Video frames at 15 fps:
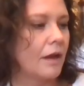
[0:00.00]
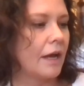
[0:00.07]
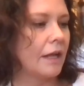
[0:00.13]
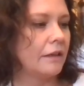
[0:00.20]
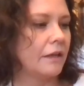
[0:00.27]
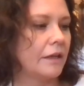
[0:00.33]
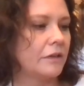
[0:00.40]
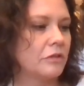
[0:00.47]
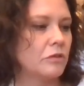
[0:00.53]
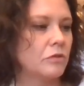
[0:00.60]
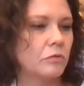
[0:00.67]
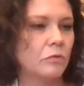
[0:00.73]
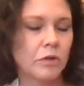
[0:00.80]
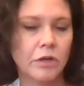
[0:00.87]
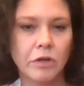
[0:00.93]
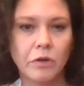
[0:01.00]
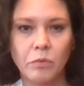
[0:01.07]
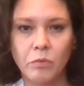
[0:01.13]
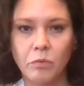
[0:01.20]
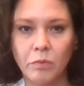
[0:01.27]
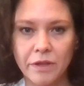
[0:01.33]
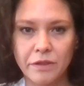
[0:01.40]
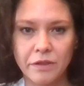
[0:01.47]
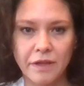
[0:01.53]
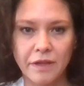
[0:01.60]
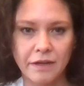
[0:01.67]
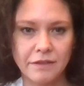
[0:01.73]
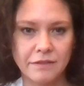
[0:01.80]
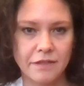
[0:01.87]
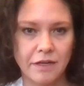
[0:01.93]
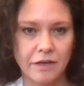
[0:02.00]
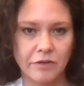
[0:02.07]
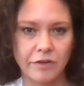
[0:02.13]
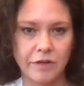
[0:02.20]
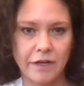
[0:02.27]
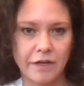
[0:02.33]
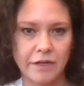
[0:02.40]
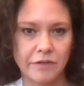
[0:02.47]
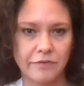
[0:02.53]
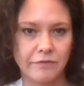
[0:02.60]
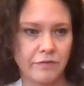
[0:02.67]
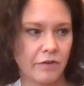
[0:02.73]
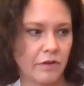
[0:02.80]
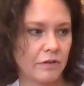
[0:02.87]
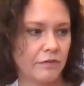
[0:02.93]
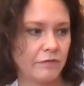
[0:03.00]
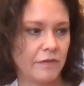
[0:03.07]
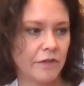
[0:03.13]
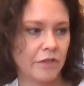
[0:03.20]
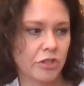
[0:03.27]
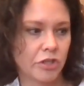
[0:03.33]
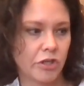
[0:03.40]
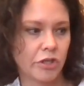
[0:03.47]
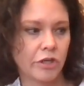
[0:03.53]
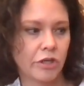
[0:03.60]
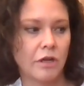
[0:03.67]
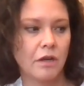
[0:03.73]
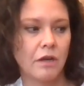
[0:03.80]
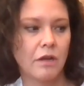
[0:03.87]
I like to work with that decorative feature